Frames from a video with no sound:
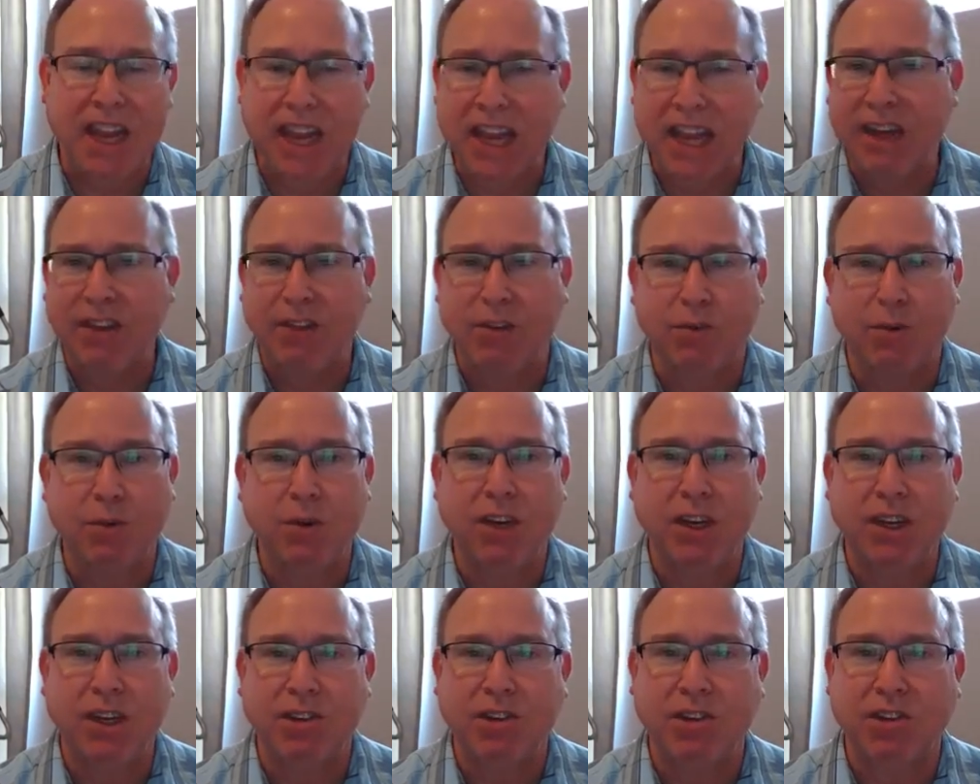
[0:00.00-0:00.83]
in and
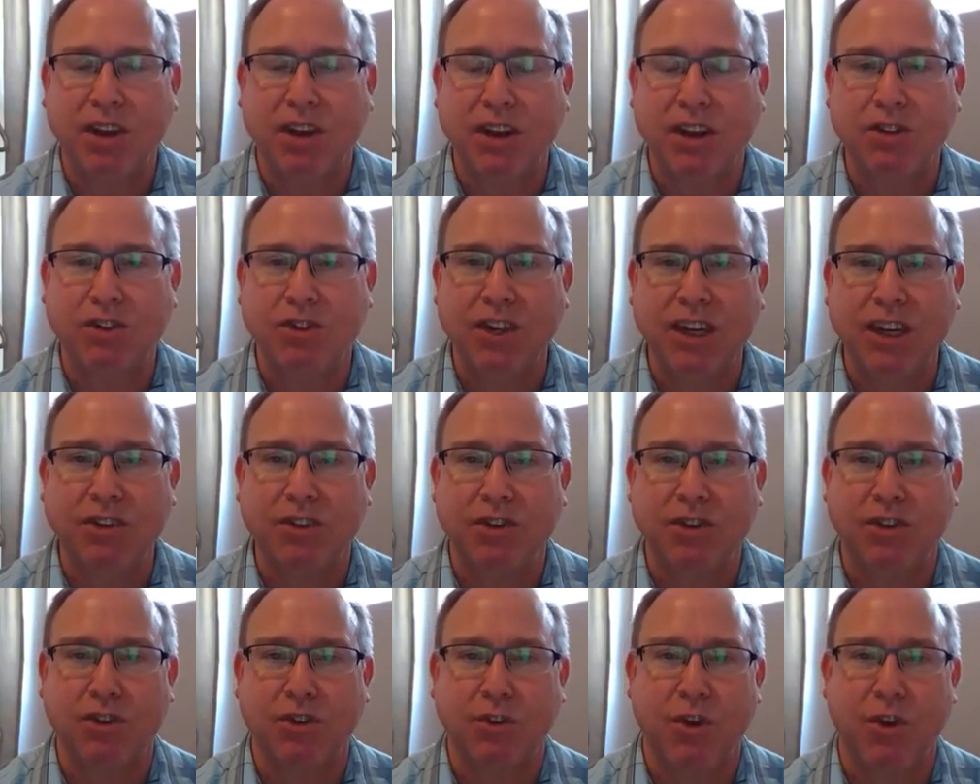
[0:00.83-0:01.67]
through His Son
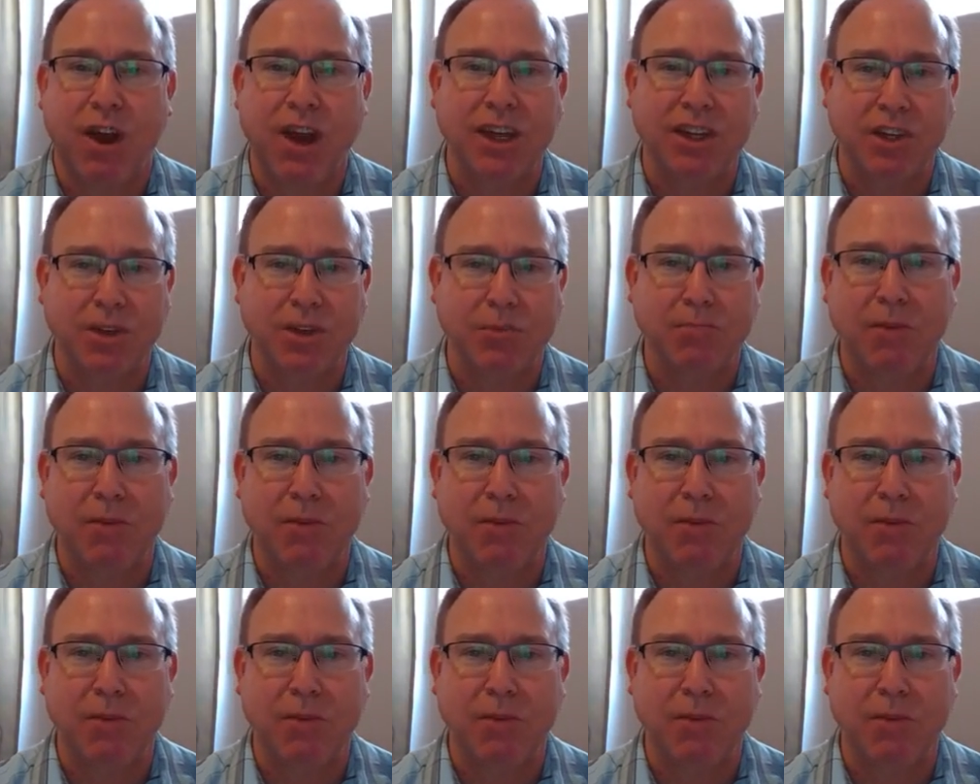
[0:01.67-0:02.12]
Jesus Christ,